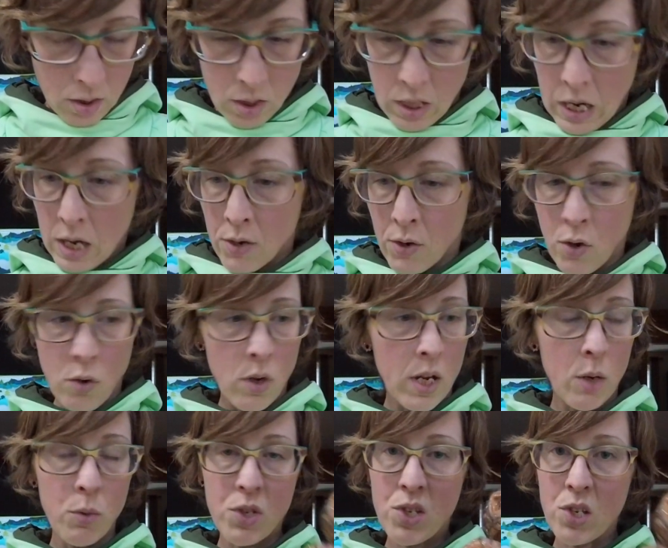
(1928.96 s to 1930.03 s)
I don't know. It
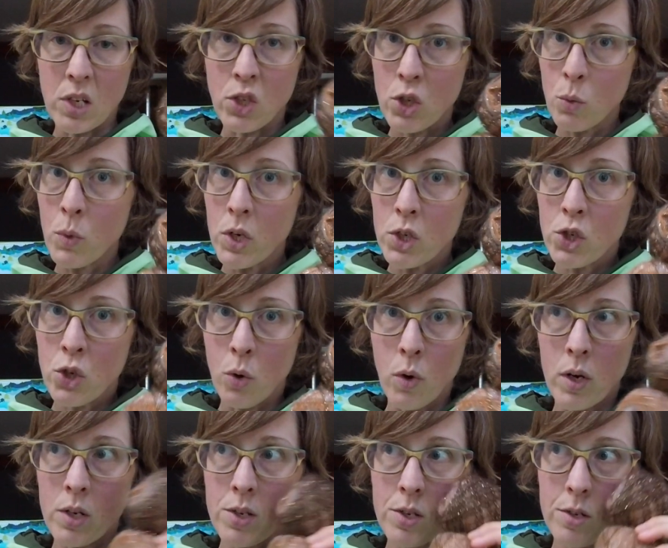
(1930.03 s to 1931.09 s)
was such a weird
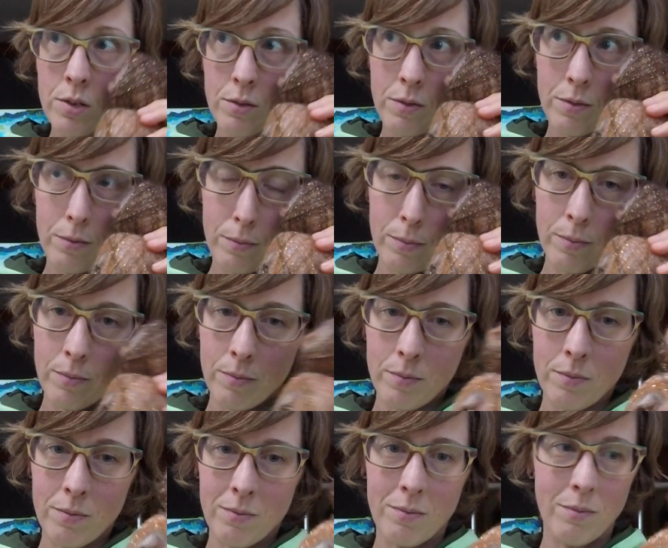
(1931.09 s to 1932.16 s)
choice,
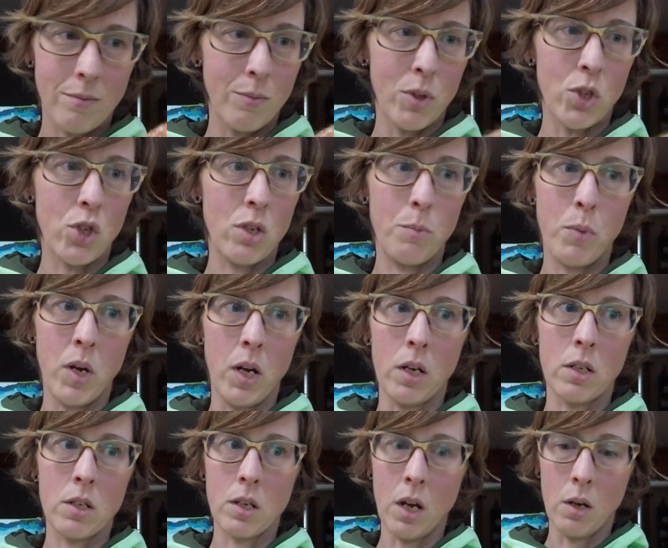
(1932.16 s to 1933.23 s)
what she
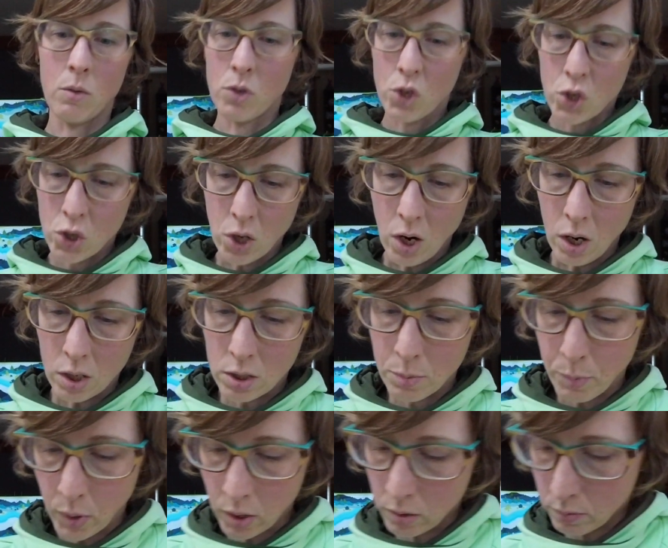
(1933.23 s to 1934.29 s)
picked. I was shocked,
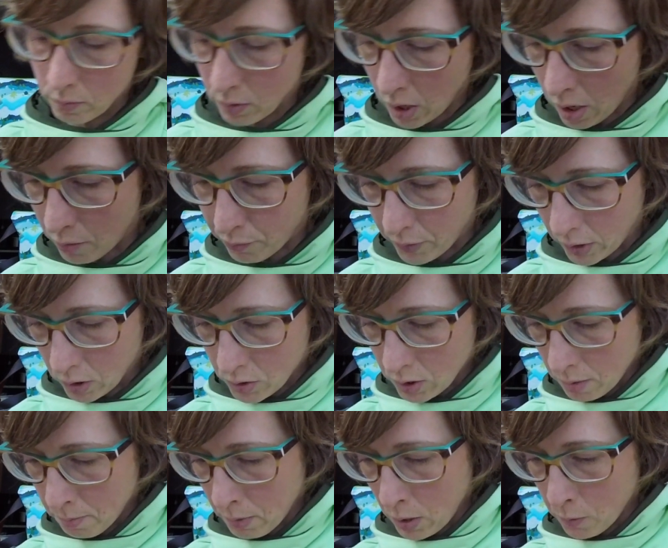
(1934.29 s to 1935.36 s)
but I'll figure
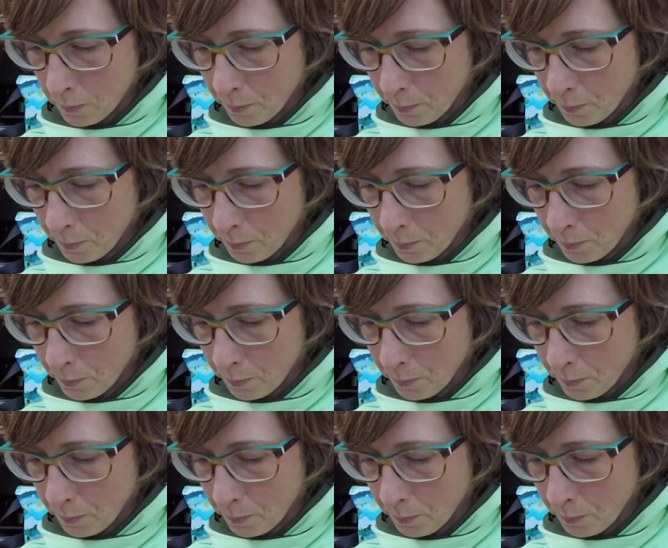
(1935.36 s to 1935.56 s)
something out.